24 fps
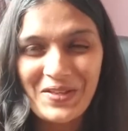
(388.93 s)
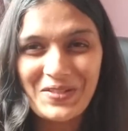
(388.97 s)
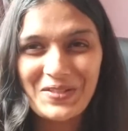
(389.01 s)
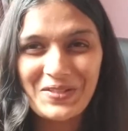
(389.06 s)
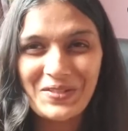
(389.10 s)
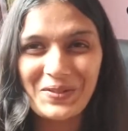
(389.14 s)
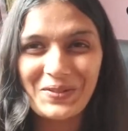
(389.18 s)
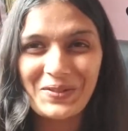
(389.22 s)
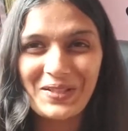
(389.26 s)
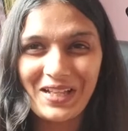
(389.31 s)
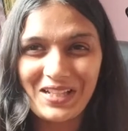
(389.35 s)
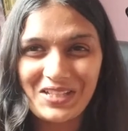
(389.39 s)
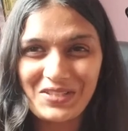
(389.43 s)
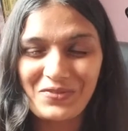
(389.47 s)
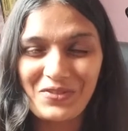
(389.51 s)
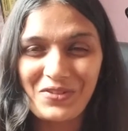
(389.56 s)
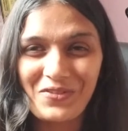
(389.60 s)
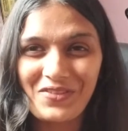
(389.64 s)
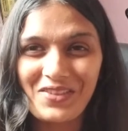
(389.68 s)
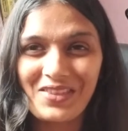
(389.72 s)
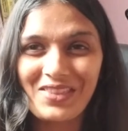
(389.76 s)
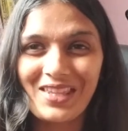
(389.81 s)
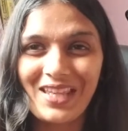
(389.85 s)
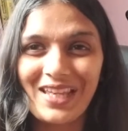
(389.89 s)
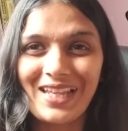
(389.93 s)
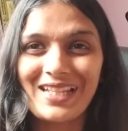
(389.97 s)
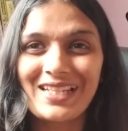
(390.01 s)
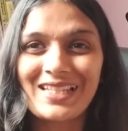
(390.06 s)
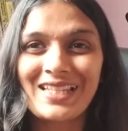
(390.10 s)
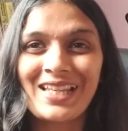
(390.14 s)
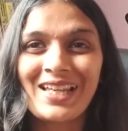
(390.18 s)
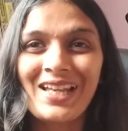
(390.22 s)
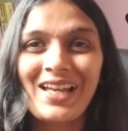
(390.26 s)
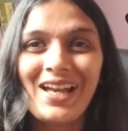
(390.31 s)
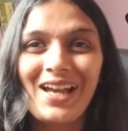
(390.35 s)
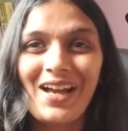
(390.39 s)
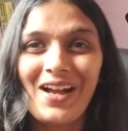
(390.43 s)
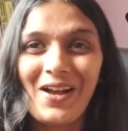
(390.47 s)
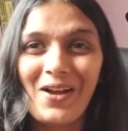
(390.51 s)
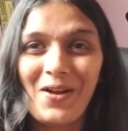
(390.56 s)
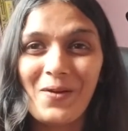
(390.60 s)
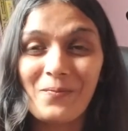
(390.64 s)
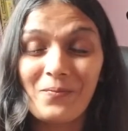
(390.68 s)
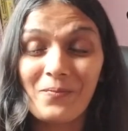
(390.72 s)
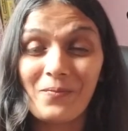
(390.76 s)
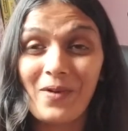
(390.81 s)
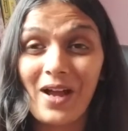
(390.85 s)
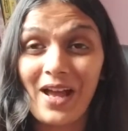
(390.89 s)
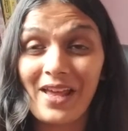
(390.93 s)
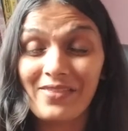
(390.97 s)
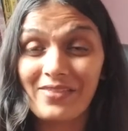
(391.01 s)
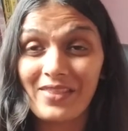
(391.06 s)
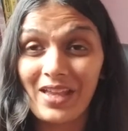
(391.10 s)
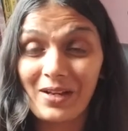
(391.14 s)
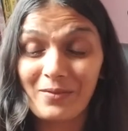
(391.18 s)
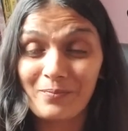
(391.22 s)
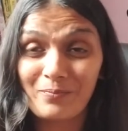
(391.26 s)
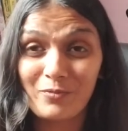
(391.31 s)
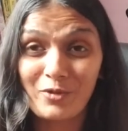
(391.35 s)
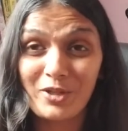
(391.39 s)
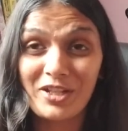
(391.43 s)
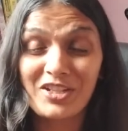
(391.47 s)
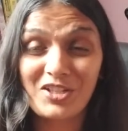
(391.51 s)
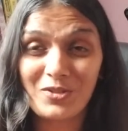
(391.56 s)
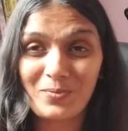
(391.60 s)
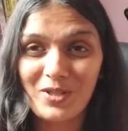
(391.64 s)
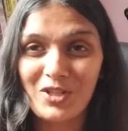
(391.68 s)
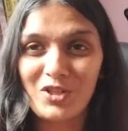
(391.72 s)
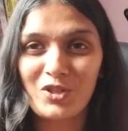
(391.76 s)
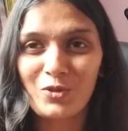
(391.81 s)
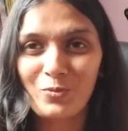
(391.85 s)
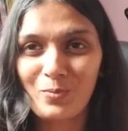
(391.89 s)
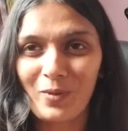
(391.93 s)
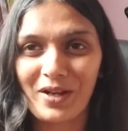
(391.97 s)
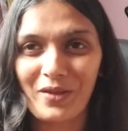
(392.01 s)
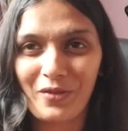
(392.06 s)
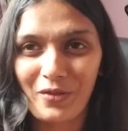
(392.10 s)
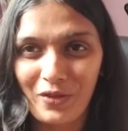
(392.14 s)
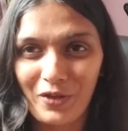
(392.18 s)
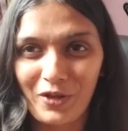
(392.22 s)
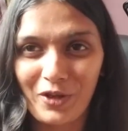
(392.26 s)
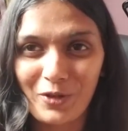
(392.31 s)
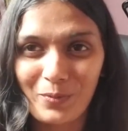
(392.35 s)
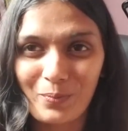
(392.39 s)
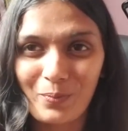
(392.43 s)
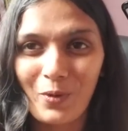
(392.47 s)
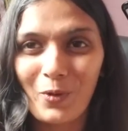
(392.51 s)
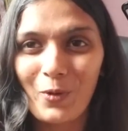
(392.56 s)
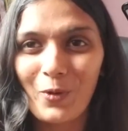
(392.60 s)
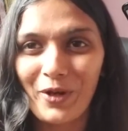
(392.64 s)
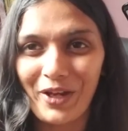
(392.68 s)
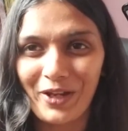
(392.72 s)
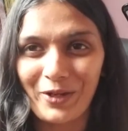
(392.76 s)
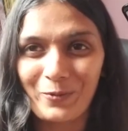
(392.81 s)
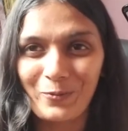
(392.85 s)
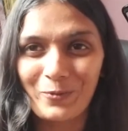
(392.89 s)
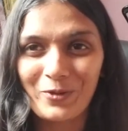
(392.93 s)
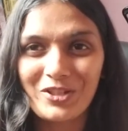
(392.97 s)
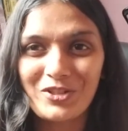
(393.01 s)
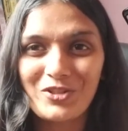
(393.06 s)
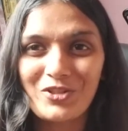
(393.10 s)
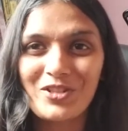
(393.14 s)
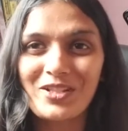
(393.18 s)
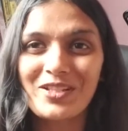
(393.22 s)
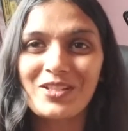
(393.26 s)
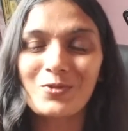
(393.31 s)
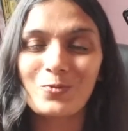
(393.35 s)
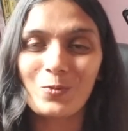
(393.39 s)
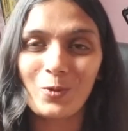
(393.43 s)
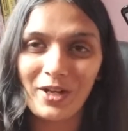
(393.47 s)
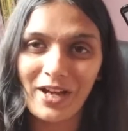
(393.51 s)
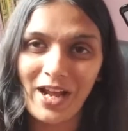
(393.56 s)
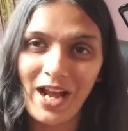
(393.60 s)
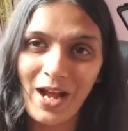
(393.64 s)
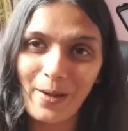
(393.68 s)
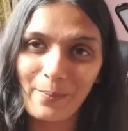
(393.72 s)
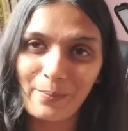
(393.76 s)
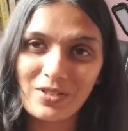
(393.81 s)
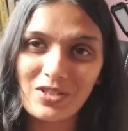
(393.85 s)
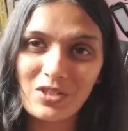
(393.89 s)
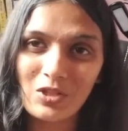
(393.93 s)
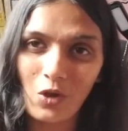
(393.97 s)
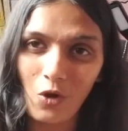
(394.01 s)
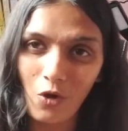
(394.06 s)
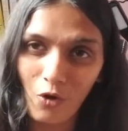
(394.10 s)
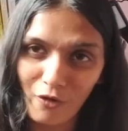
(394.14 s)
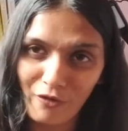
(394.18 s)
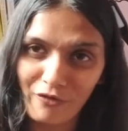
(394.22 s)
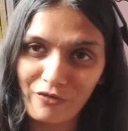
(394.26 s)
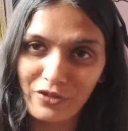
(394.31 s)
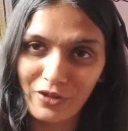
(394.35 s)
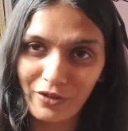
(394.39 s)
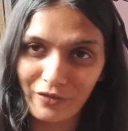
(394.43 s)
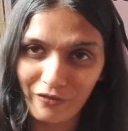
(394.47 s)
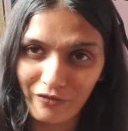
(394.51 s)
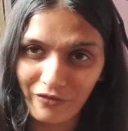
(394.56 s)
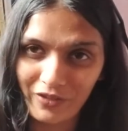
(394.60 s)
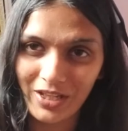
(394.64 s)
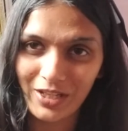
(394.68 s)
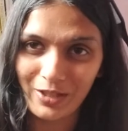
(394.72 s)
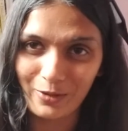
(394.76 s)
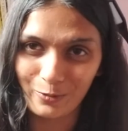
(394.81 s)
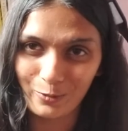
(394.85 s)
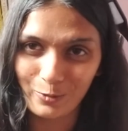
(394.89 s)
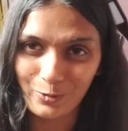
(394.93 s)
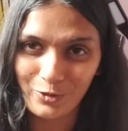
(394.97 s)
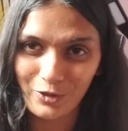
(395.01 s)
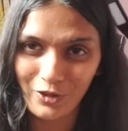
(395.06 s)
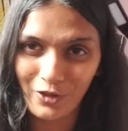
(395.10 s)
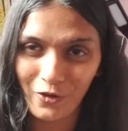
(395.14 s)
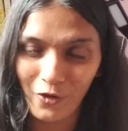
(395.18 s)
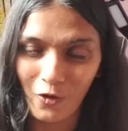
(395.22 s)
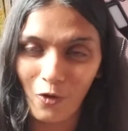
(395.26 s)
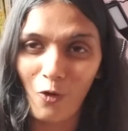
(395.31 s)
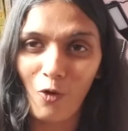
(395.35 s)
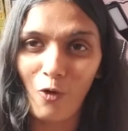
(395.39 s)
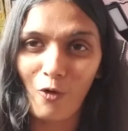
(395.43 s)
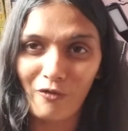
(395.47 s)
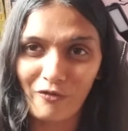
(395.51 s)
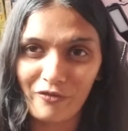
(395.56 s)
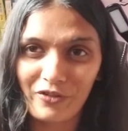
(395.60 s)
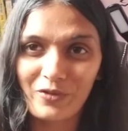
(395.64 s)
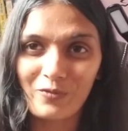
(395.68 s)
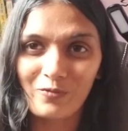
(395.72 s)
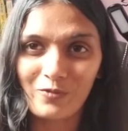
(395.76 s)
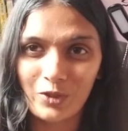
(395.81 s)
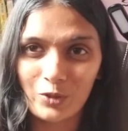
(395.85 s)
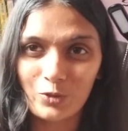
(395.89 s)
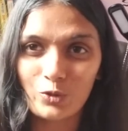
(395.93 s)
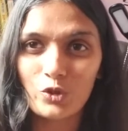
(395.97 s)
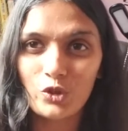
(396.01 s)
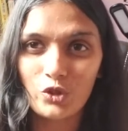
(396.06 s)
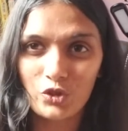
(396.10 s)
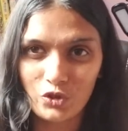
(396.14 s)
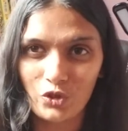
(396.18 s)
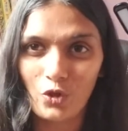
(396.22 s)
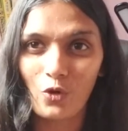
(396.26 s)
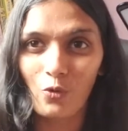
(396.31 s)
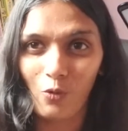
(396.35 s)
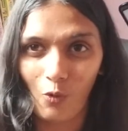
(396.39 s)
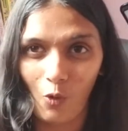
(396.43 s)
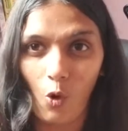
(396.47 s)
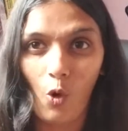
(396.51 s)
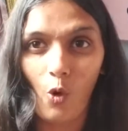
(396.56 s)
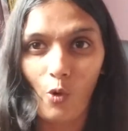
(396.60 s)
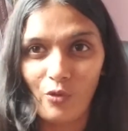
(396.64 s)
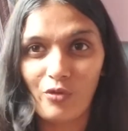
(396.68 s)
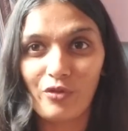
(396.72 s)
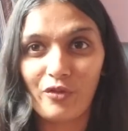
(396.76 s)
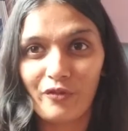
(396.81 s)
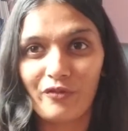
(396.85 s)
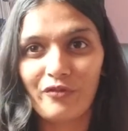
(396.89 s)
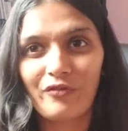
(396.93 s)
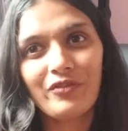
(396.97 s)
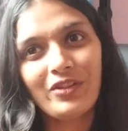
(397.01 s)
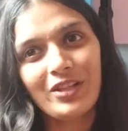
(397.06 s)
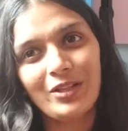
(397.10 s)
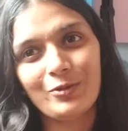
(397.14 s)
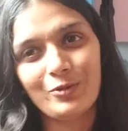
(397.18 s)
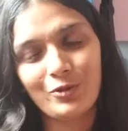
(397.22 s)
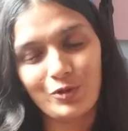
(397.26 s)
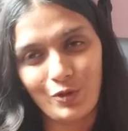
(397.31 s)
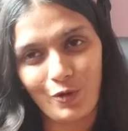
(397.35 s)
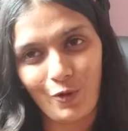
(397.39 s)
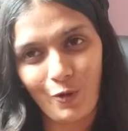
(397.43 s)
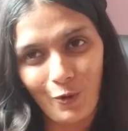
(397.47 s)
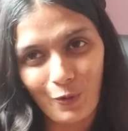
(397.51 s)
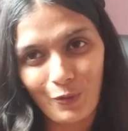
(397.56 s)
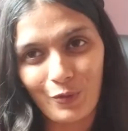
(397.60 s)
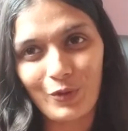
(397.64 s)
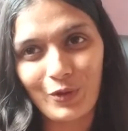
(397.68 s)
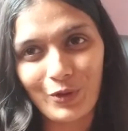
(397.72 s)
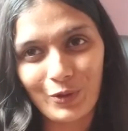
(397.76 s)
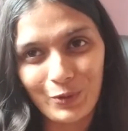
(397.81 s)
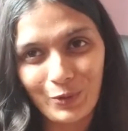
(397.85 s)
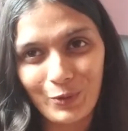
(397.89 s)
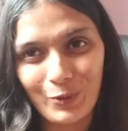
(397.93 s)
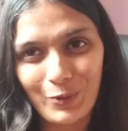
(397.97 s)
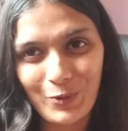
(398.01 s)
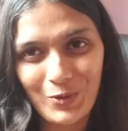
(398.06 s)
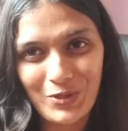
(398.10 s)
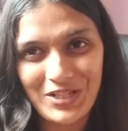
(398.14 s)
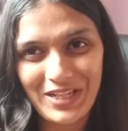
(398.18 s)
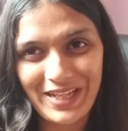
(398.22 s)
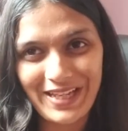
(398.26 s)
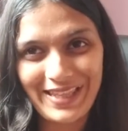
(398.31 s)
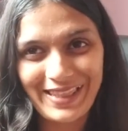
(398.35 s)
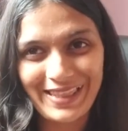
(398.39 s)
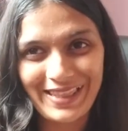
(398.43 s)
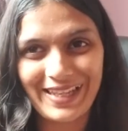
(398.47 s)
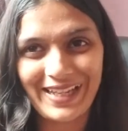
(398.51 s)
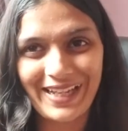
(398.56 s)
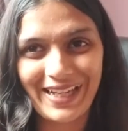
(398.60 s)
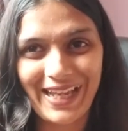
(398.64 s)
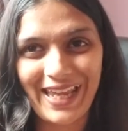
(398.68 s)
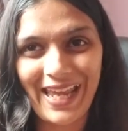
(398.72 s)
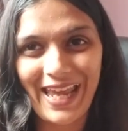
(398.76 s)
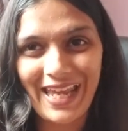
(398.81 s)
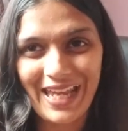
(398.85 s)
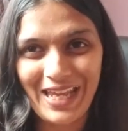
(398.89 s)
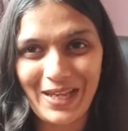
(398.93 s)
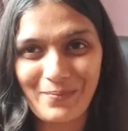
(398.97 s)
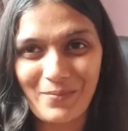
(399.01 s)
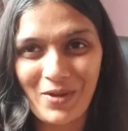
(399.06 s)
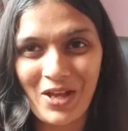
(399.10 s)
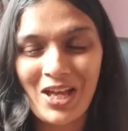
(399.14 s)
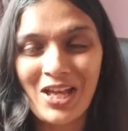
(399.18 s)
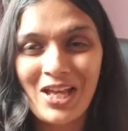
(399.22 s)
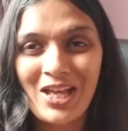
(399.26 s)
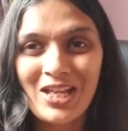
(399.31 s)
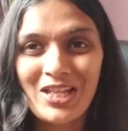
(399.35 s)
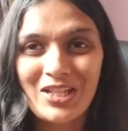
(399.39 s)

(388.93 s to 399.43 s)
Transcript: So that's one of the things. And that brings me to my third point, which is what happens off the field often will show on the field or on the court in their game.